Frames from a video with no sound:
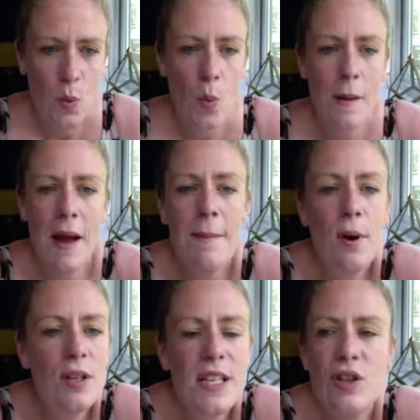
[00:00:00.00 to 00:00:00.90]
where my
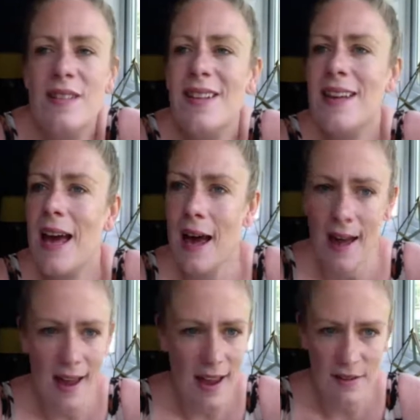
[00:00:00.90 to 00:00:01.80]
body doesn't
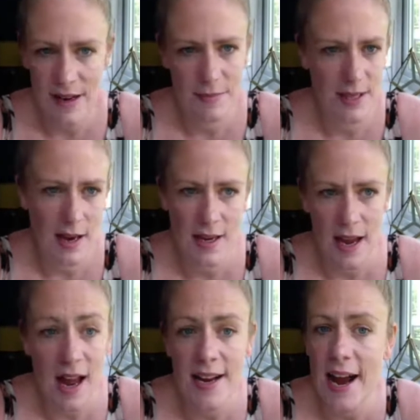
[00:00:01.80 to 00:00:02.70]
care if I'm telling
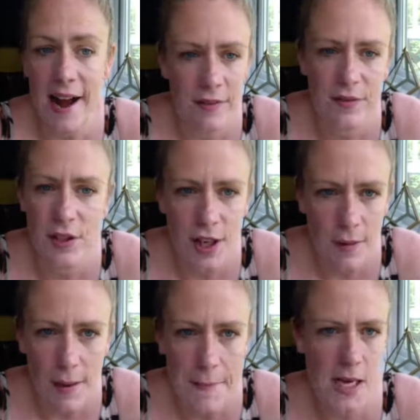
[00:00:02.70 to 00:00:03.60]
it I have to do
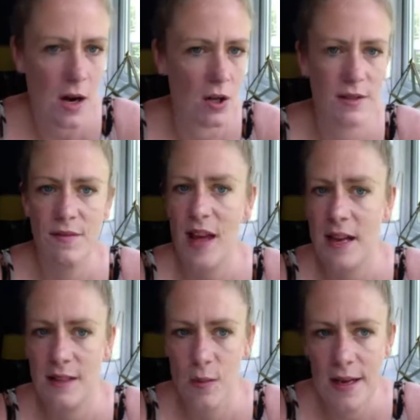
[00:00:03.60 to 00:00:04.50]
it because of
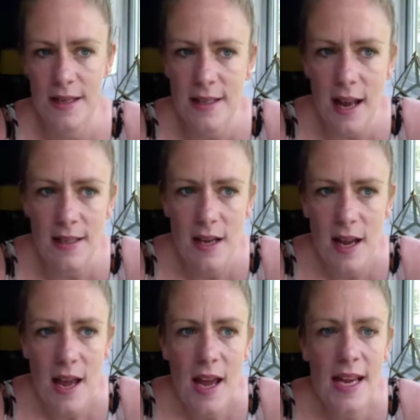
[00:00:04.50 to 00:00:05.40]
X, Y, and Z.
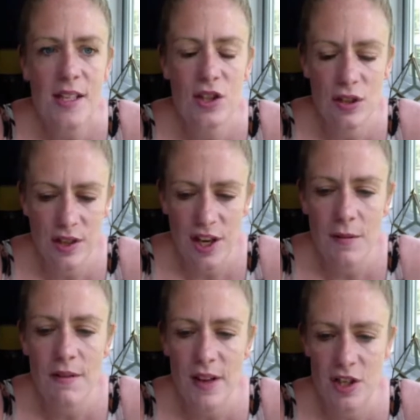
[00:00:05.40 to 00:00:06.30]
It's just going to
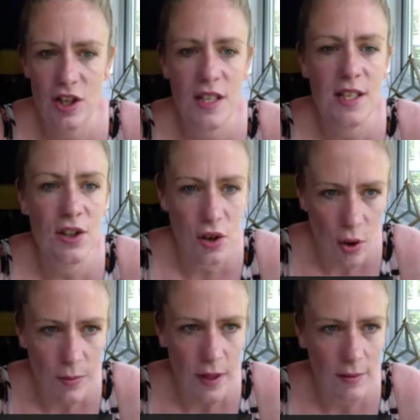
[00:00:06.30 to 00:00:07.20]
eventually
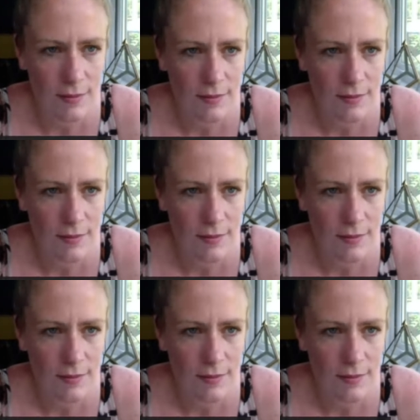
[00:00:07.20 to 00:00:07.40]
stop you.